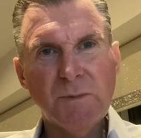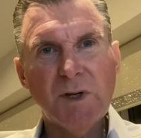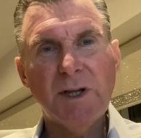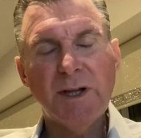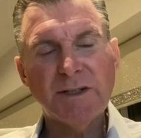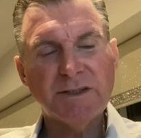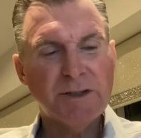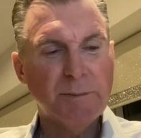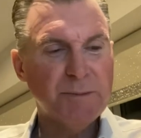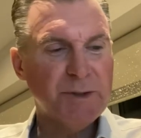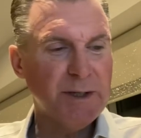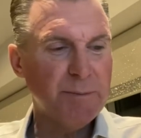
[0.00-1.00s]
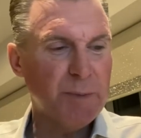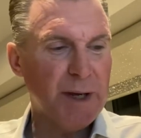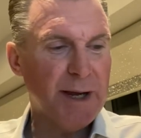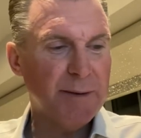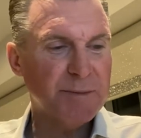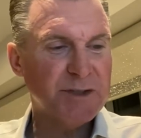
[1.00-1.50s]
That's something
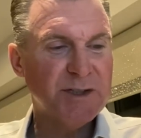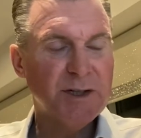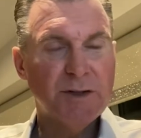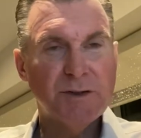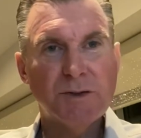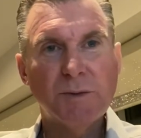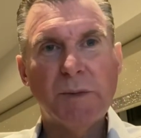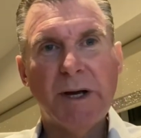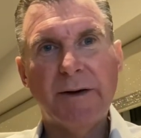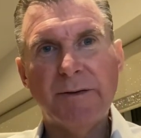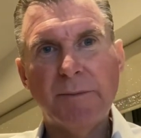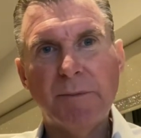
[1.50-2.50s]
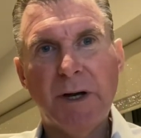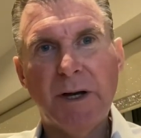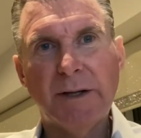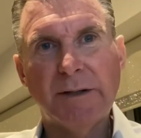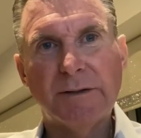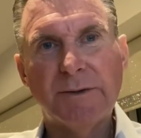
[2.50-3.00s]
perhaps to bear in
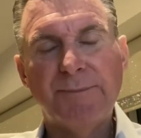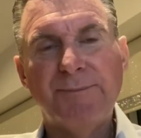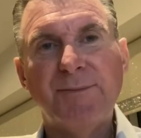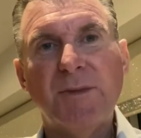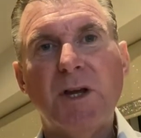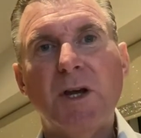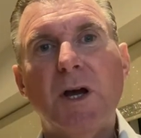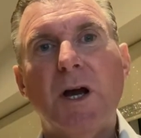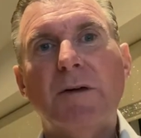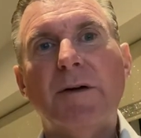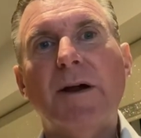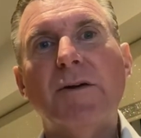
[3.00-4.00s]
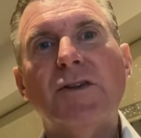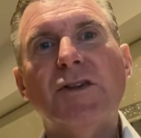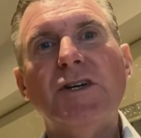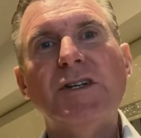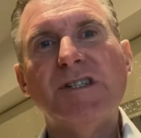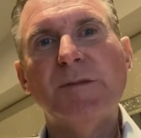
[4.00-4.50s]
mind. Around
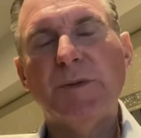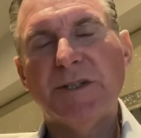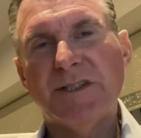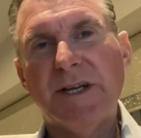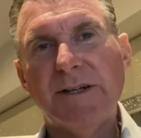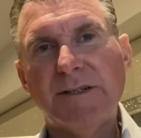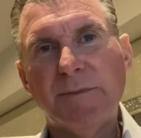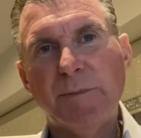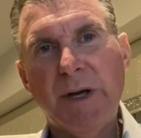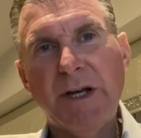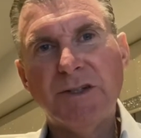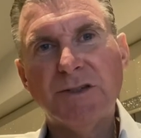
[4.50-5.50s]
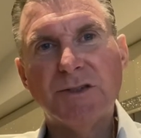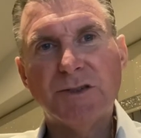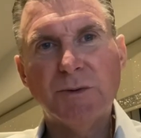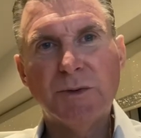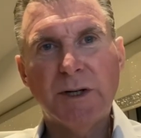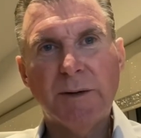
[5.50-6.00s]
30% of
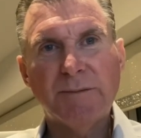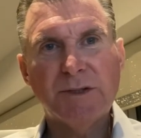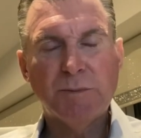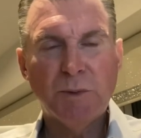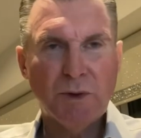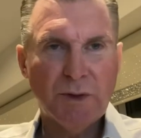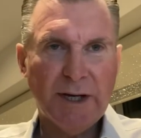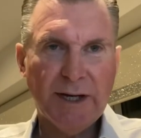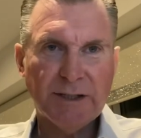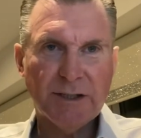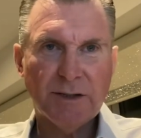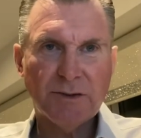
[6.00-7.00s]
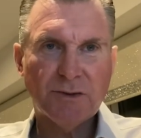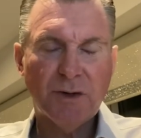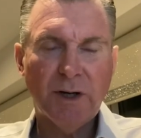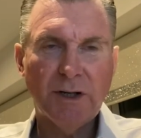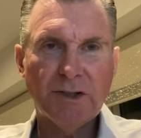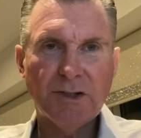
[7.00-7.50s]
patients who come to Moorgate
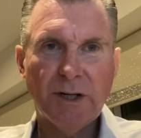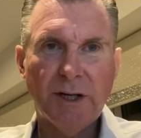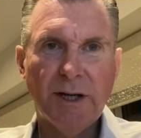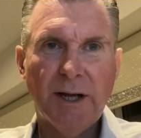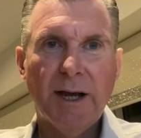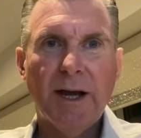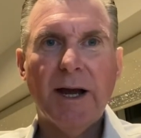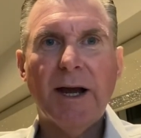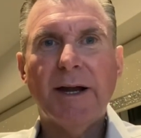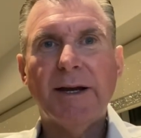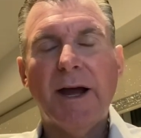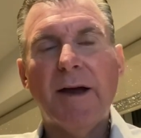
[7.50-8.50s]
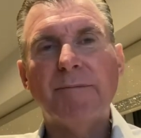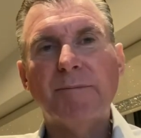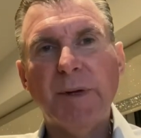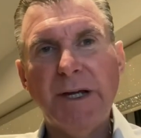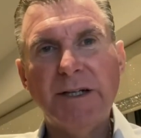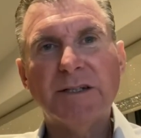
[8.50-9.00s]
Andrology and
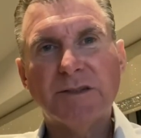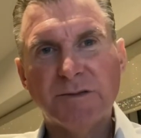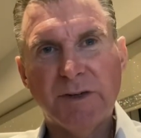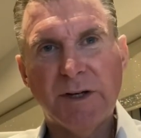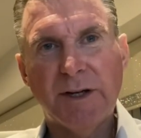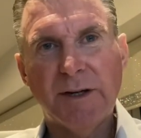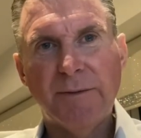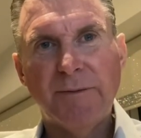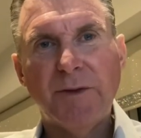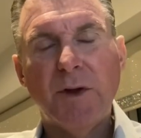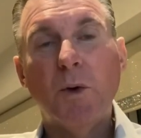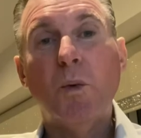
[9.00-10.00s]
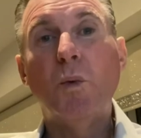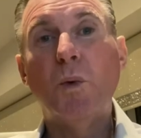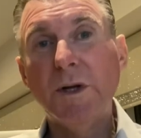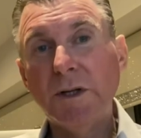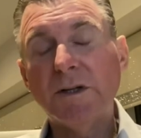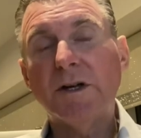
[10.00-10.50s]
have penis filler
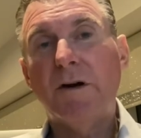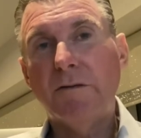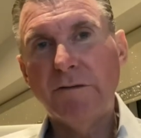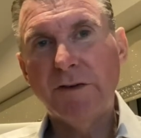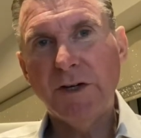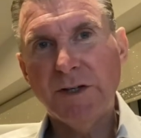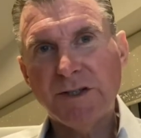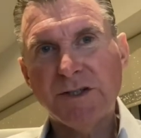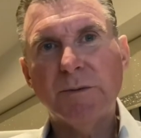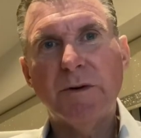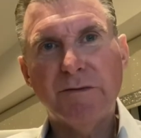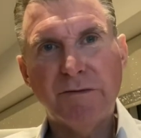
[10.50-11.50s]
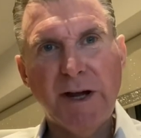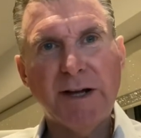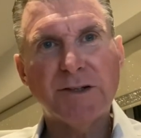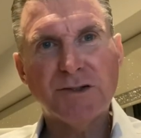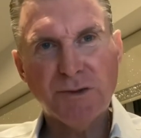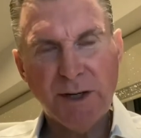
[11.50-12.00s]
will convert to a
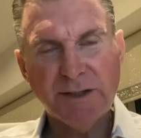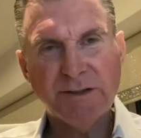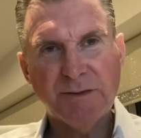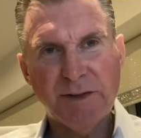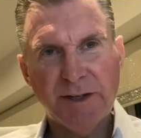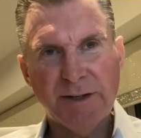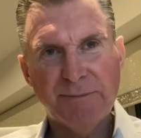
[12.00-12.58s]
fat transfer